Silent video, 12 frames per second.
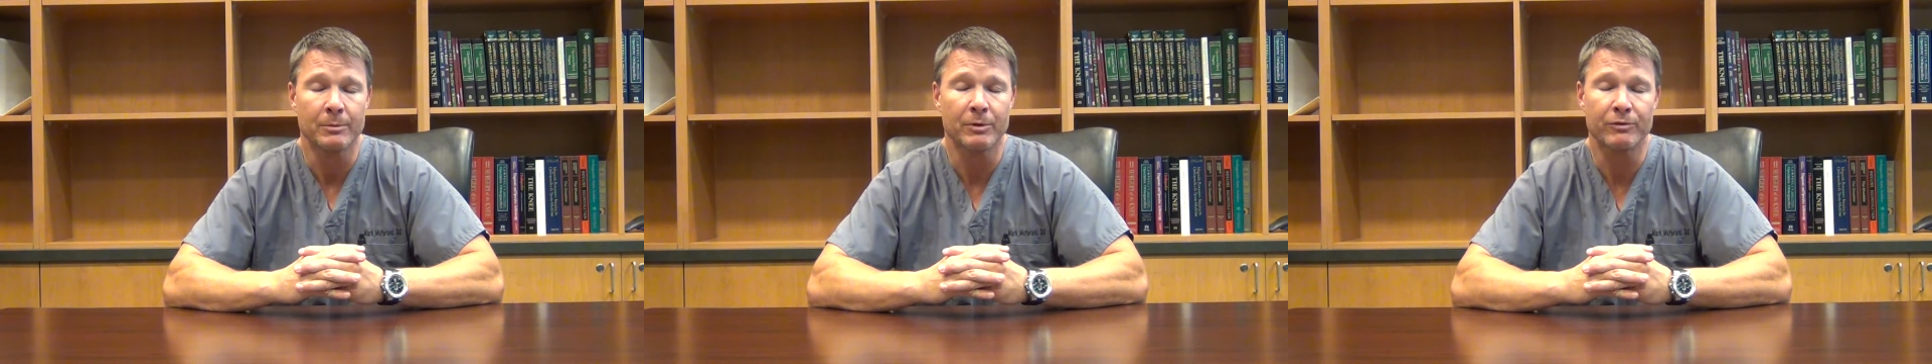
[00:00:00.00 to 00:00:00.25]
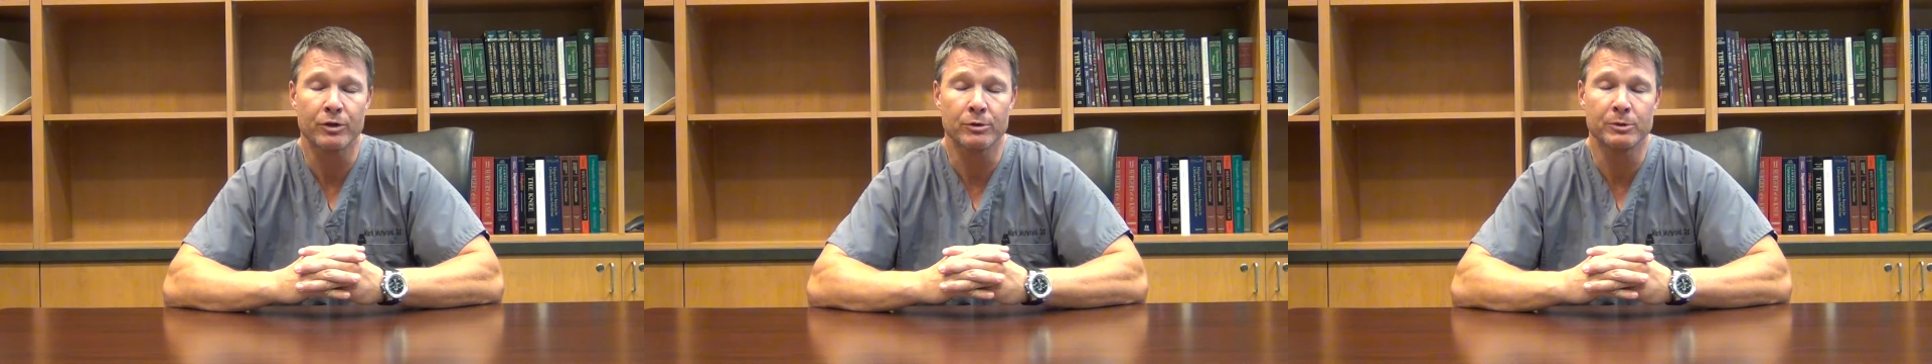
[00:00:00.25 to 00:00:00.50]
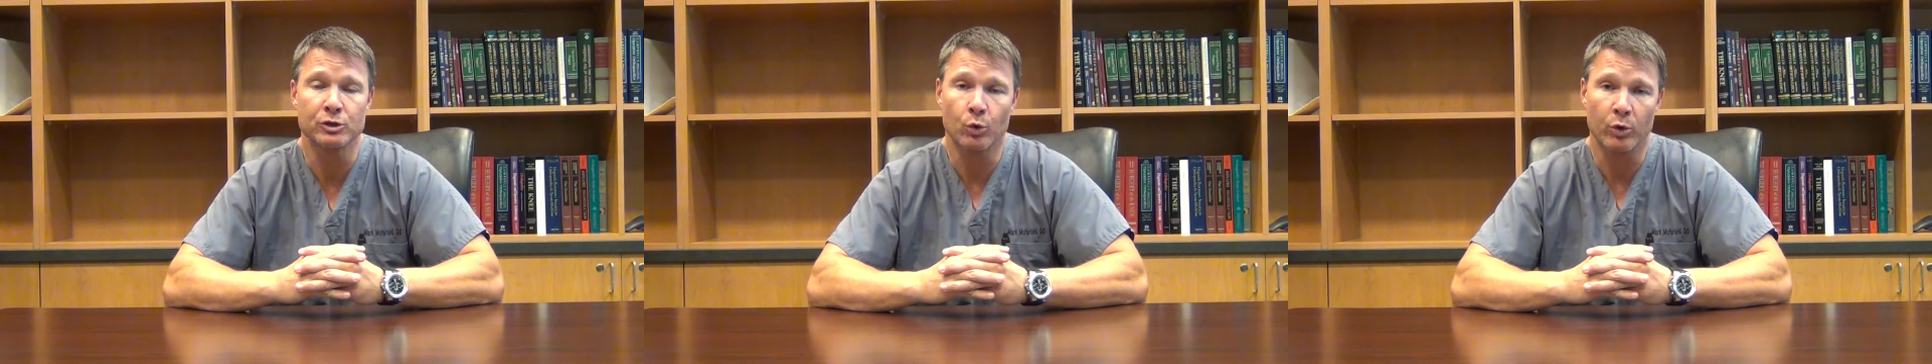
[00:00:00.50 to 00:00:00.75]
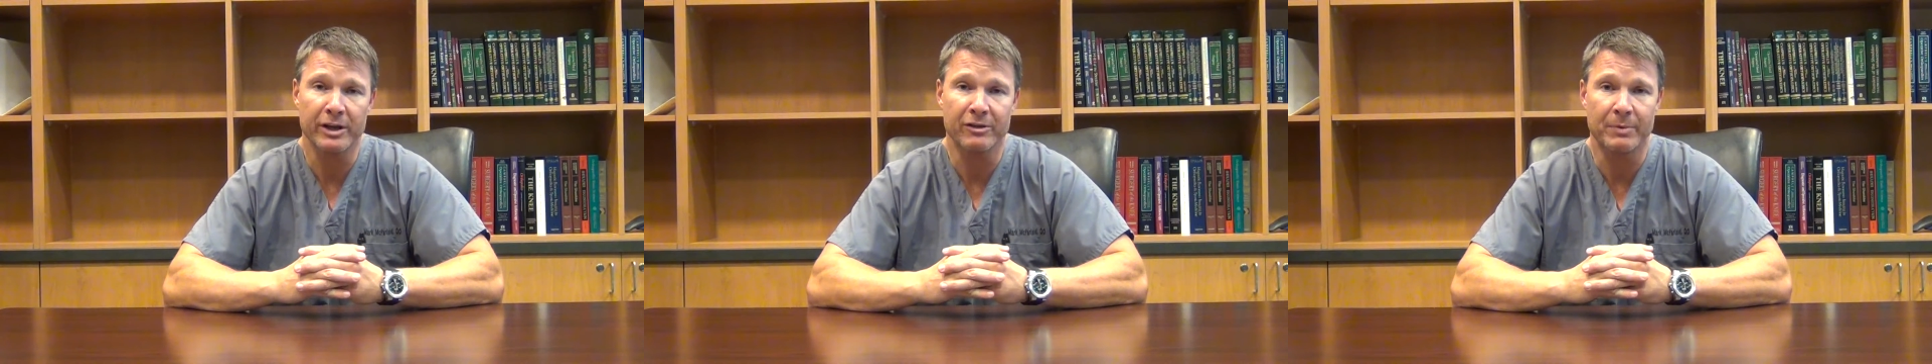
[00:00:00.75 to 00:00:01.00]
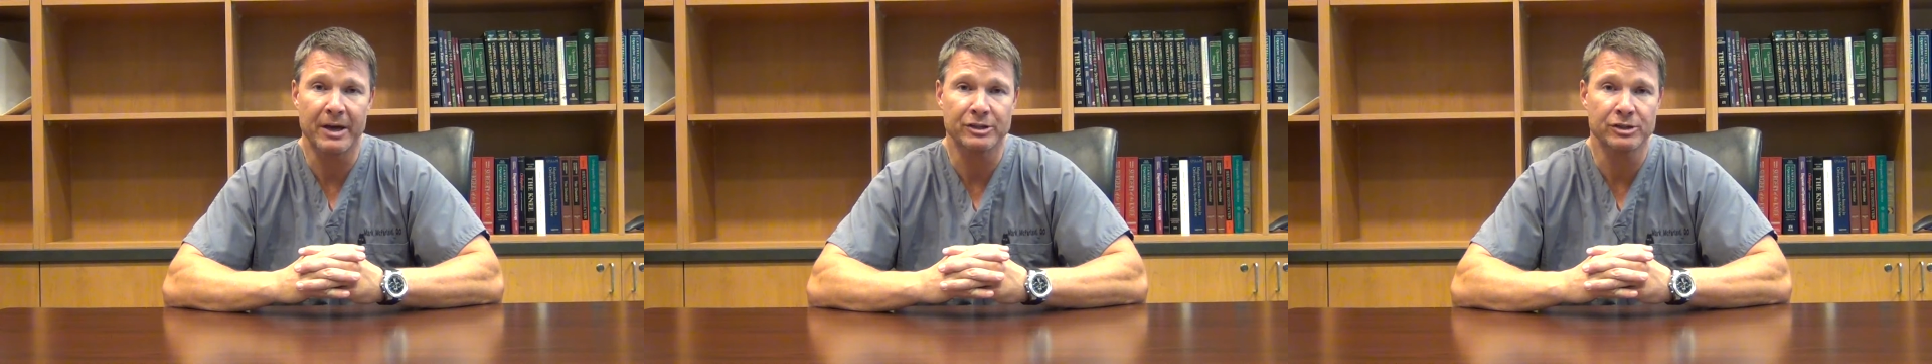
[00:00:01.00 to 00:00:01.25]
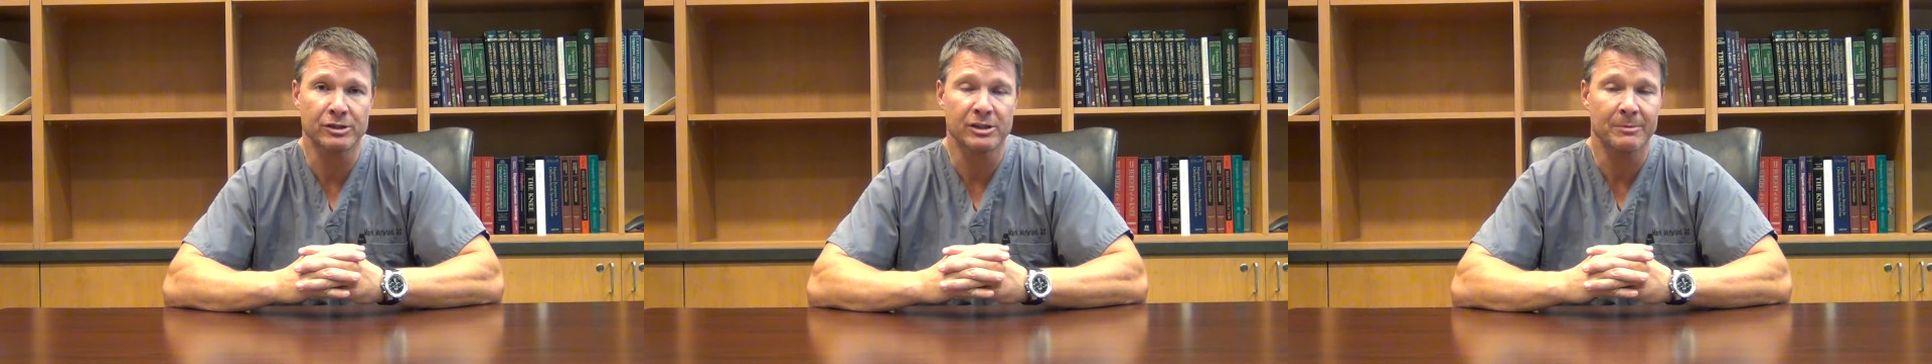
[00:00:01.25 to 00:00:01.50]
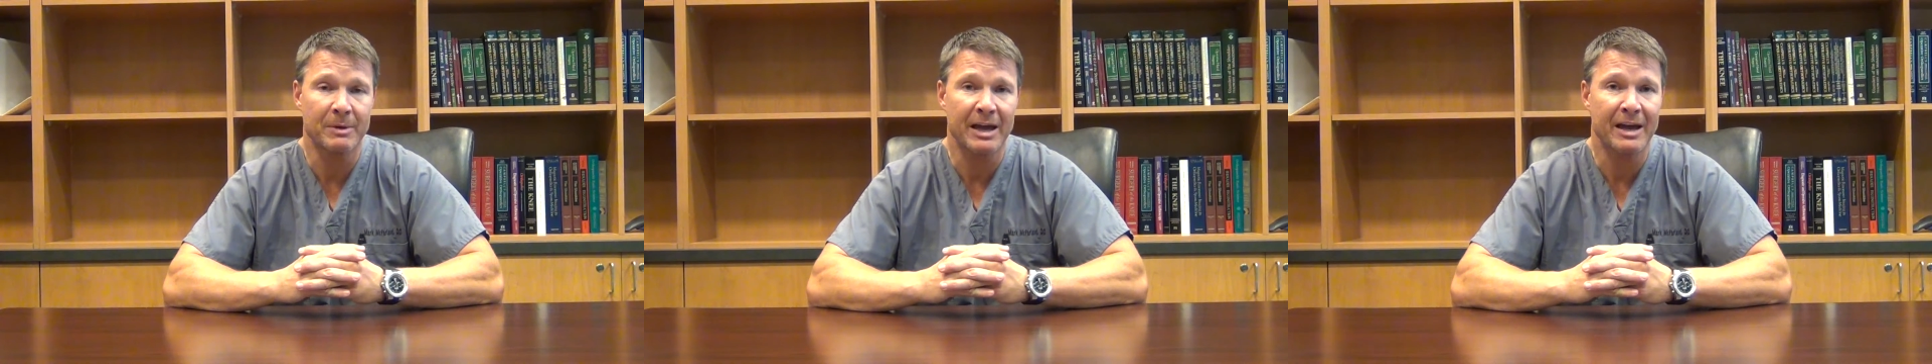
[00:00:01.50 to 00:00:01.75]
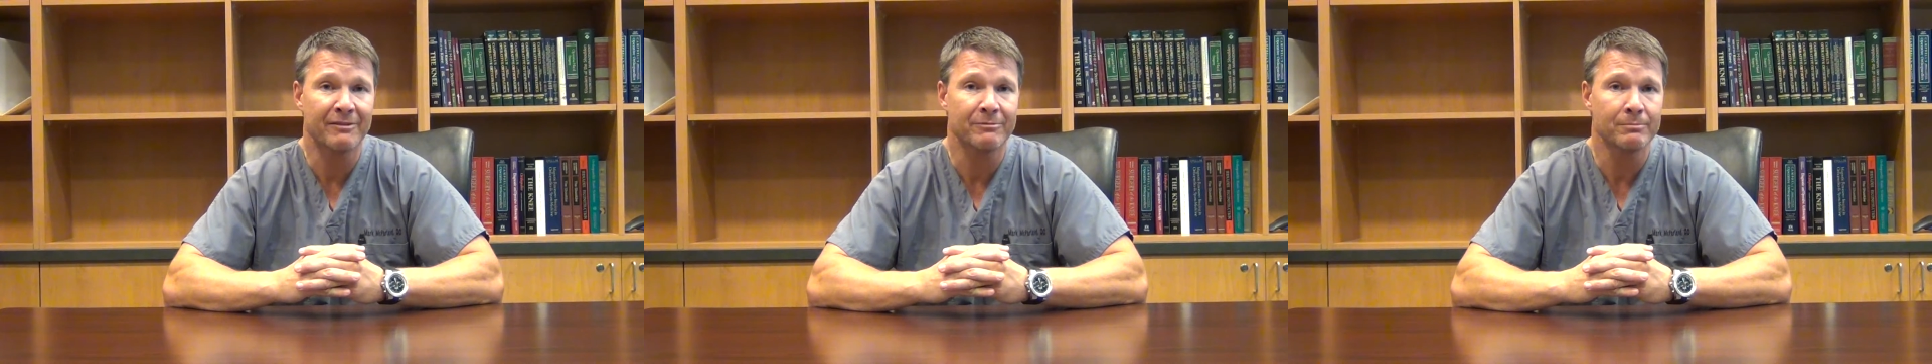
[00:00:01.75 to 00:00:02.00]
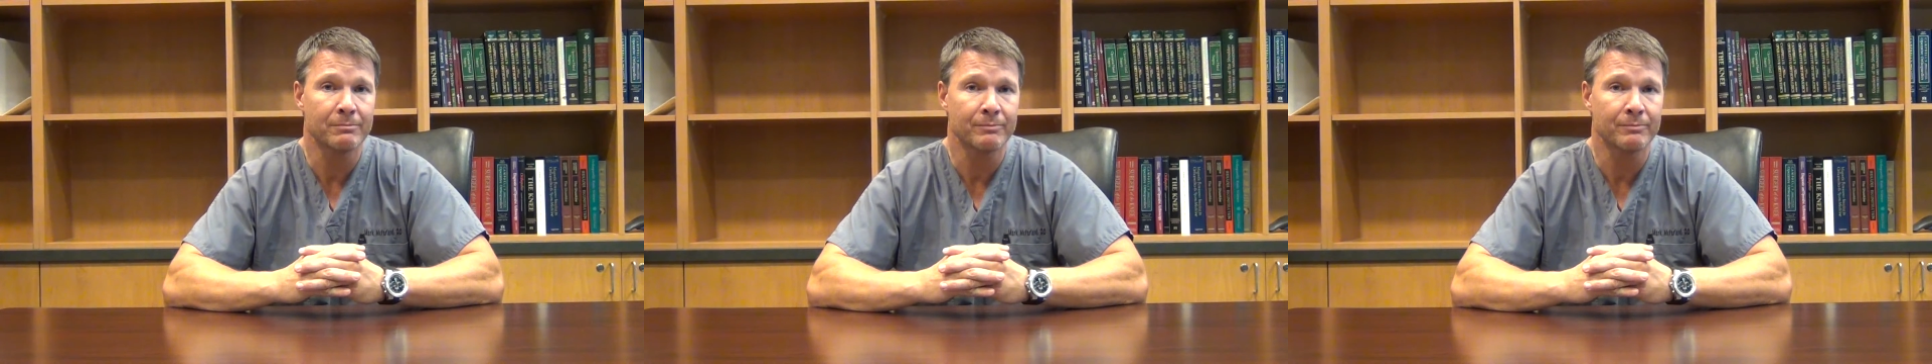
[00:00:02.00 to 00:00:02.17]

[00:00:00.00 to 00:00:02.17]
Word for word: But for the majority of patients, they may have